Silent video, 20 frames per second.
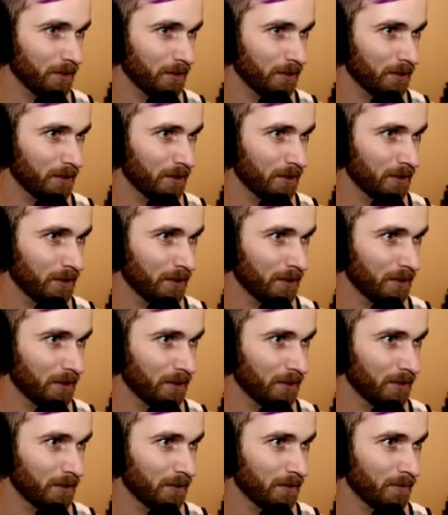
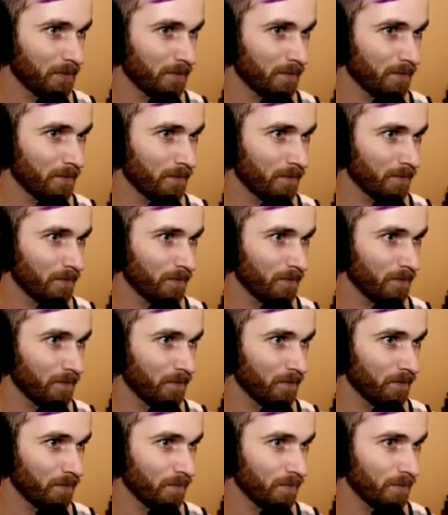
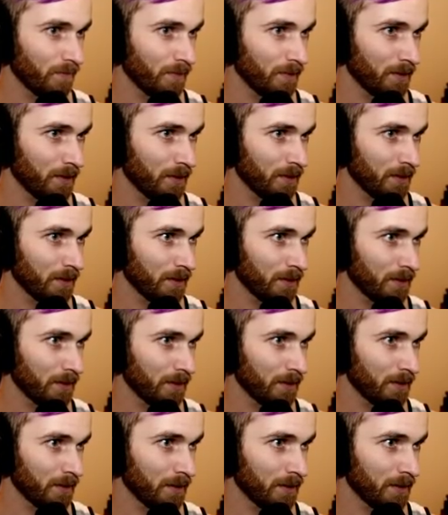
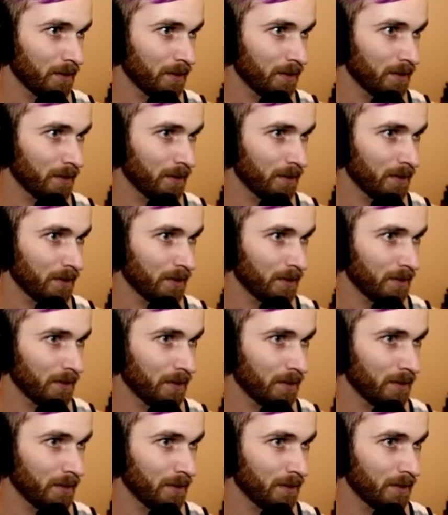
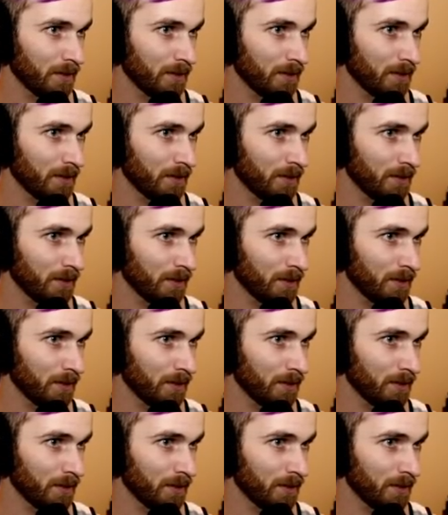Nobody speaks.